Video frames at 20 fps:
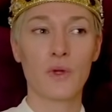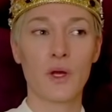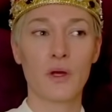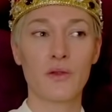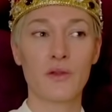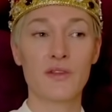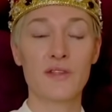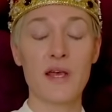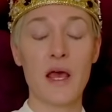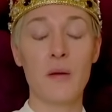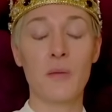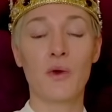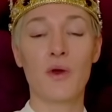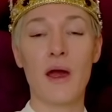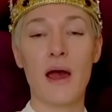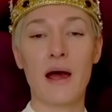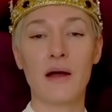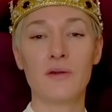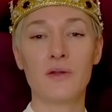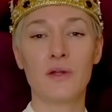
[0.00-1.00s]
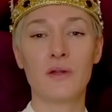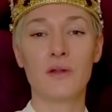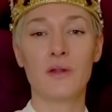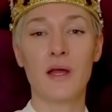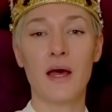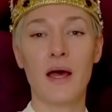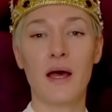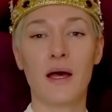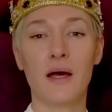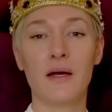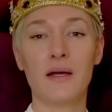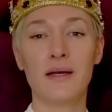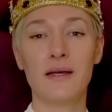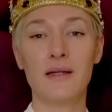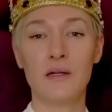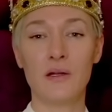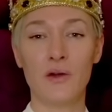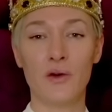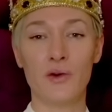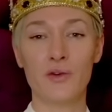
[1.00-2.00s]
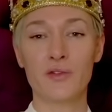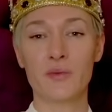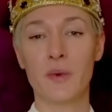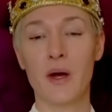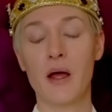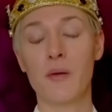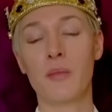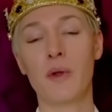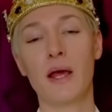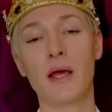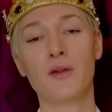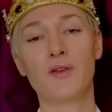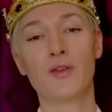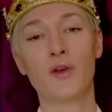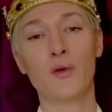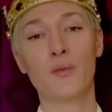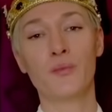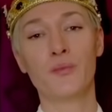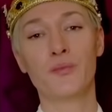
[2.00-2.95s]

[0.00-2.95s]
the same crowd that their in-laws might play to.